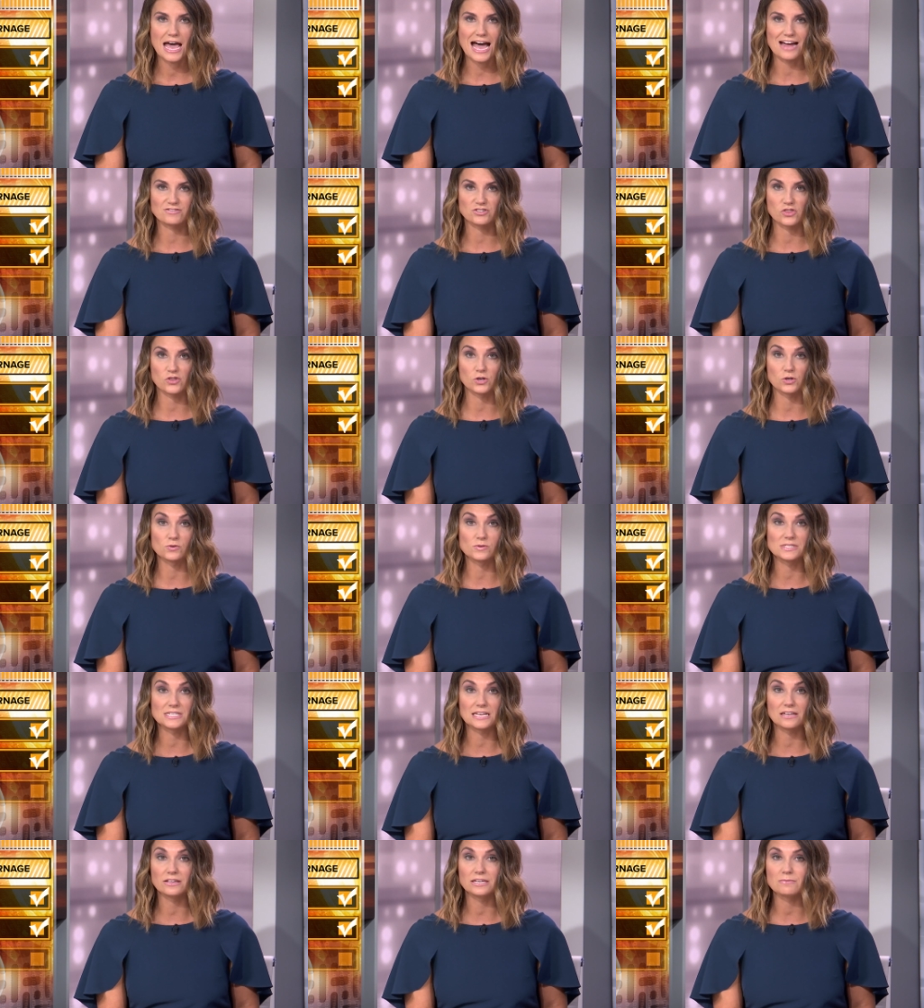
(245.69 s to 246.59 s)
After the New
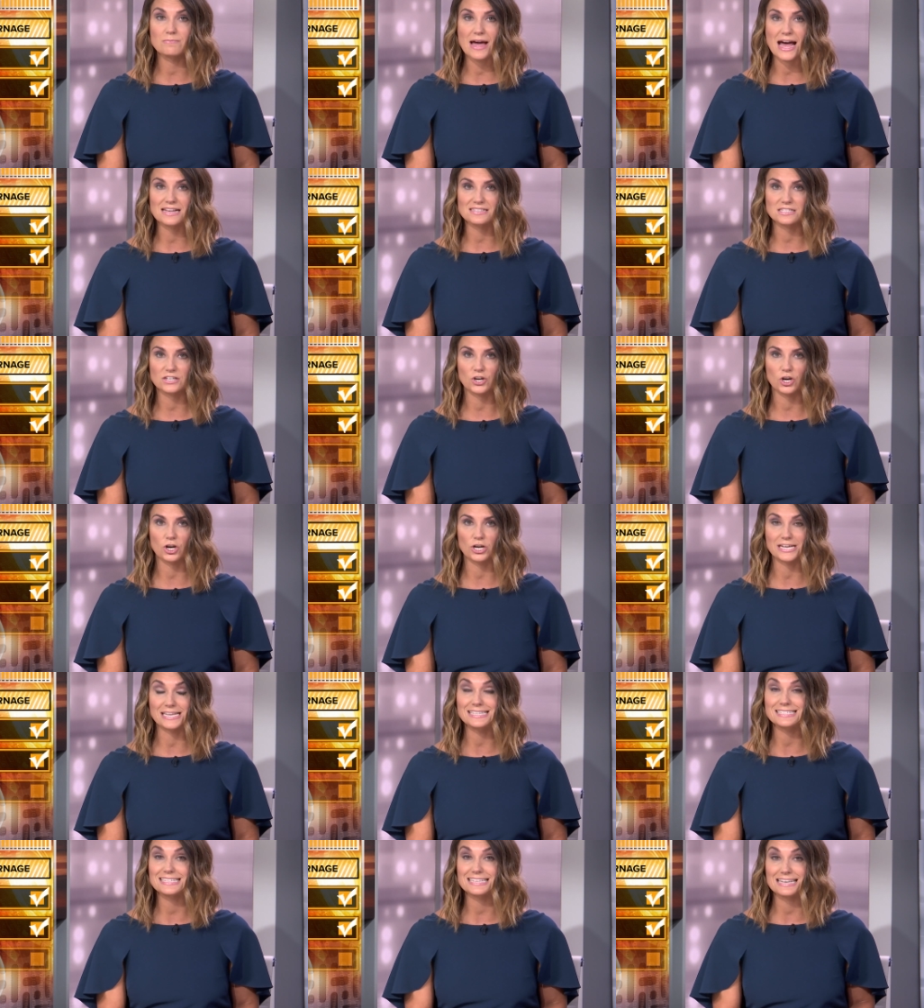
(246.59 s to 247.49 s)
Zealand massacre,
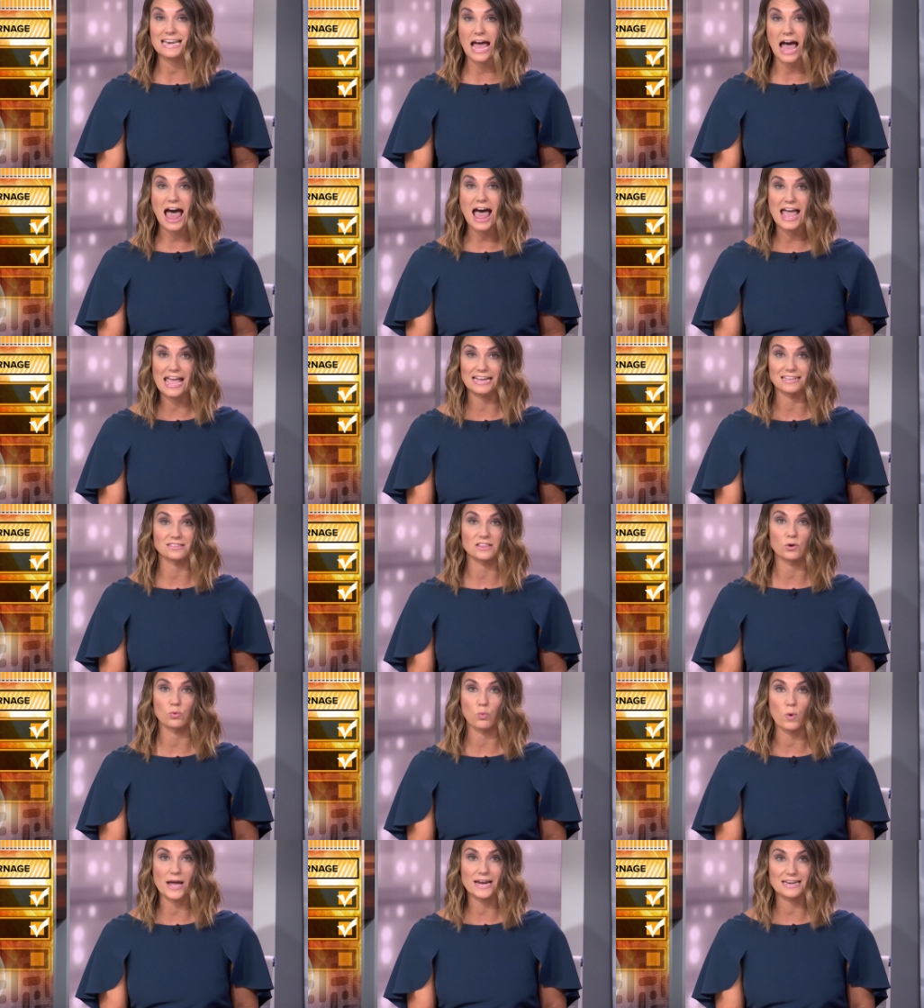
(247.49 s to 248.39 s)
he denied
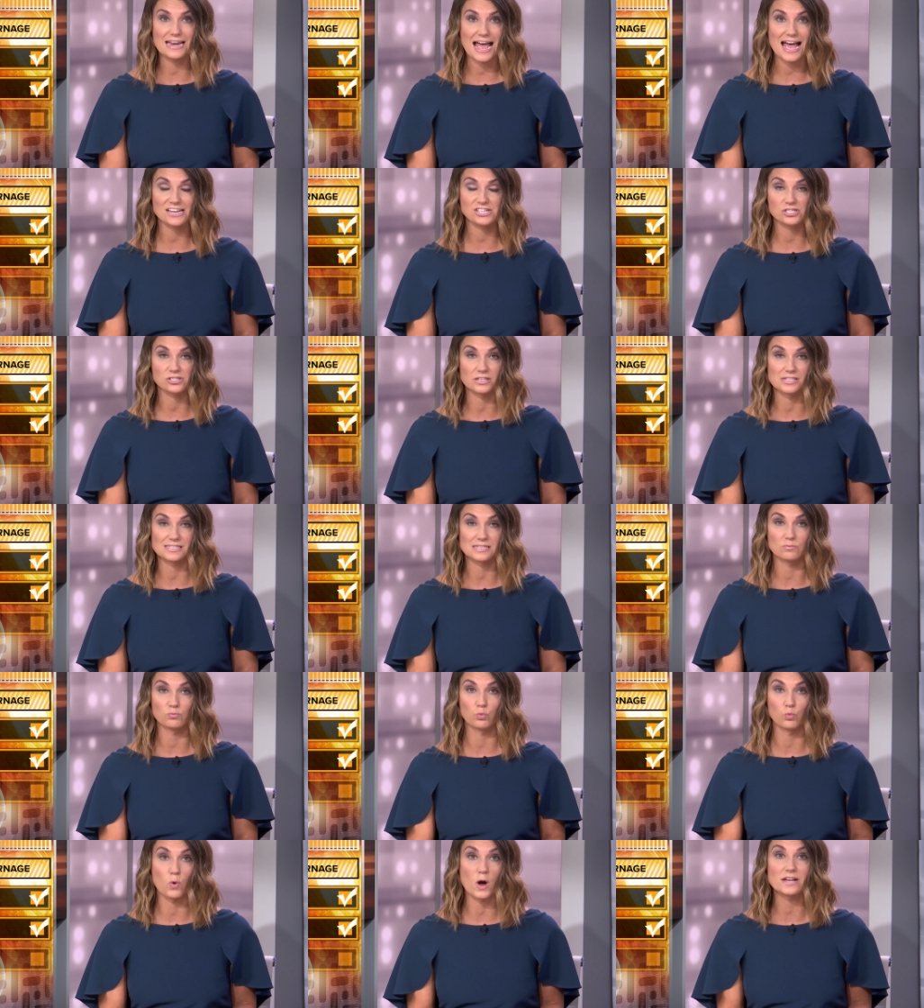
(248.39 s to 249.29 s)
that white
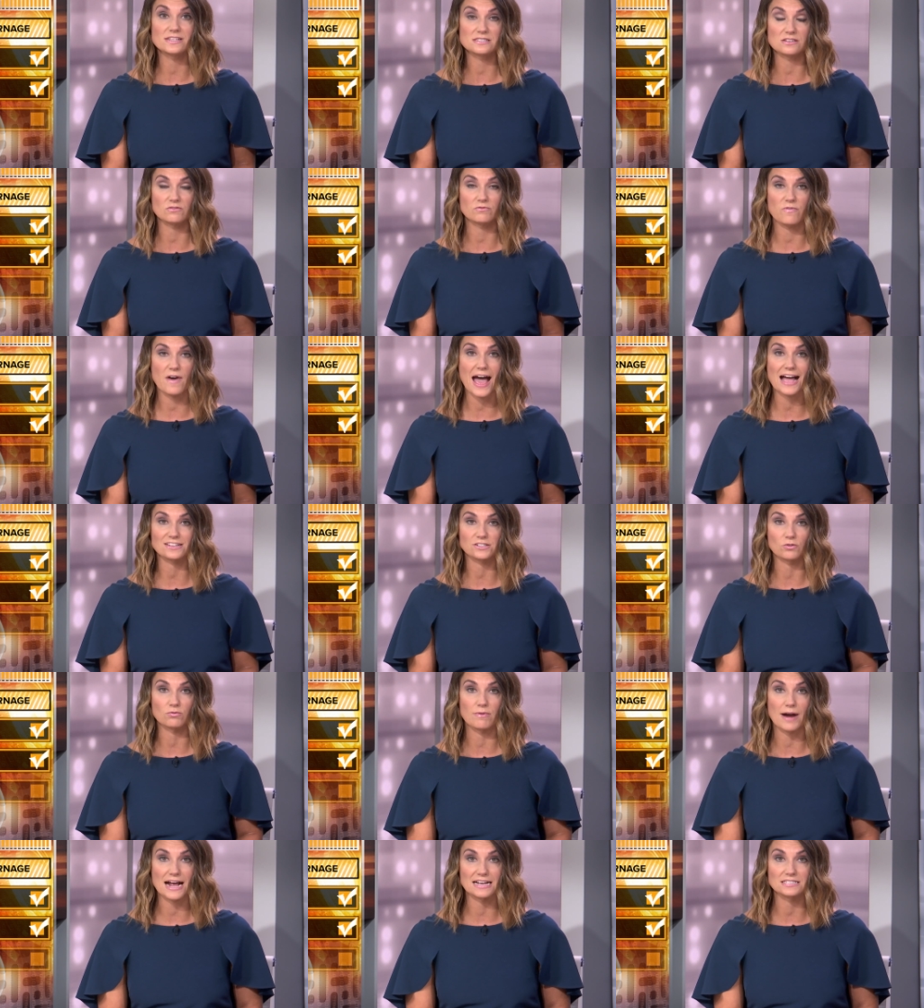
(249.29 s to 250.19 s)
nationalism was in fact
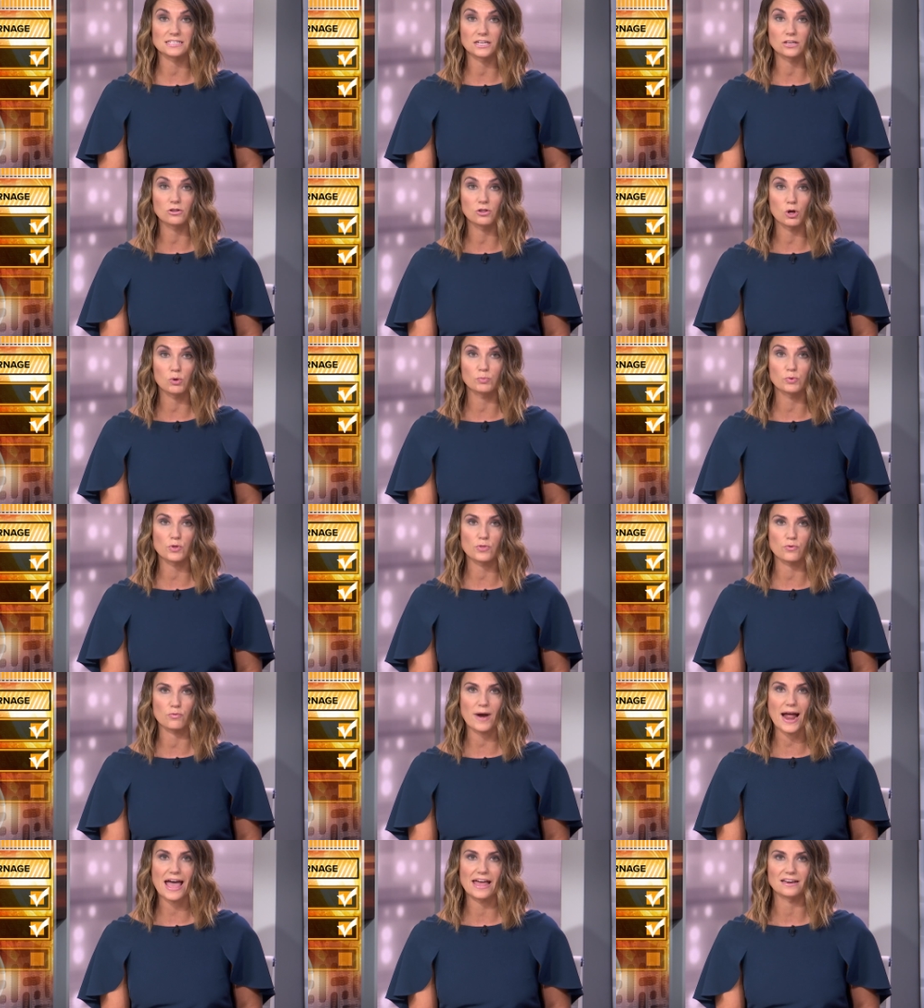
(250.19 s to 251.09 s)
a rising global
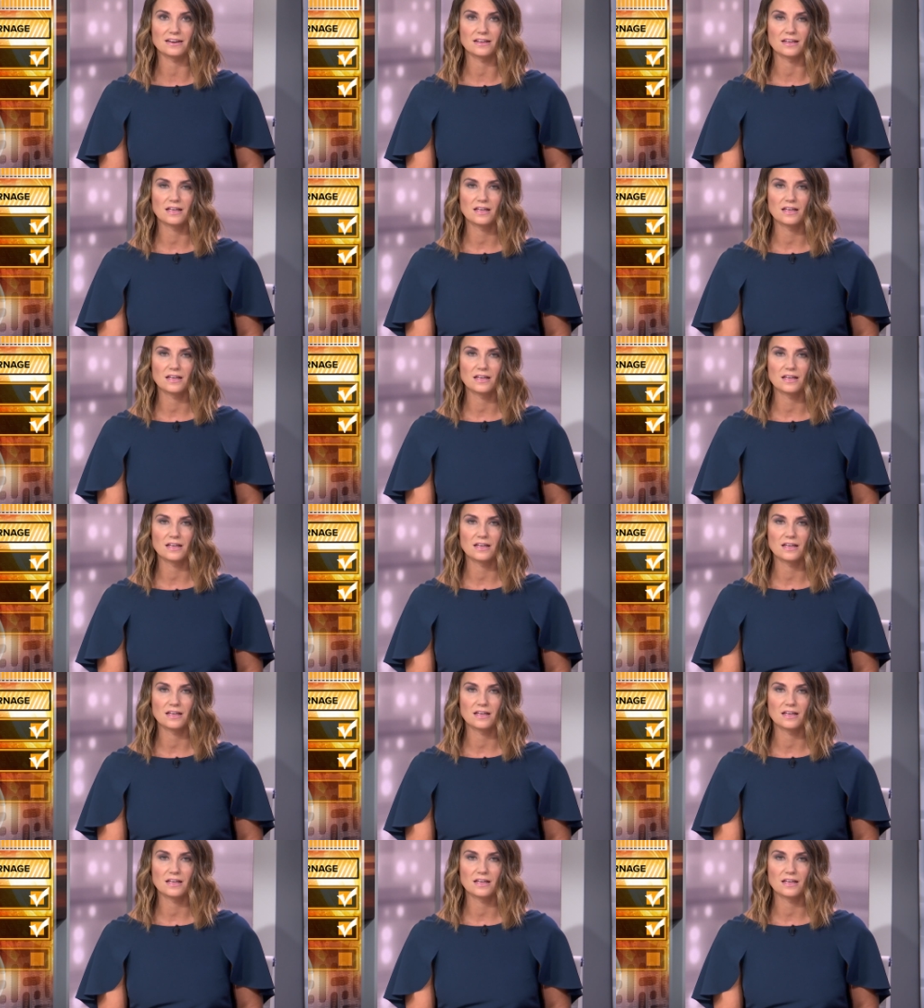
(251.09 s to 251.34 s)
threat.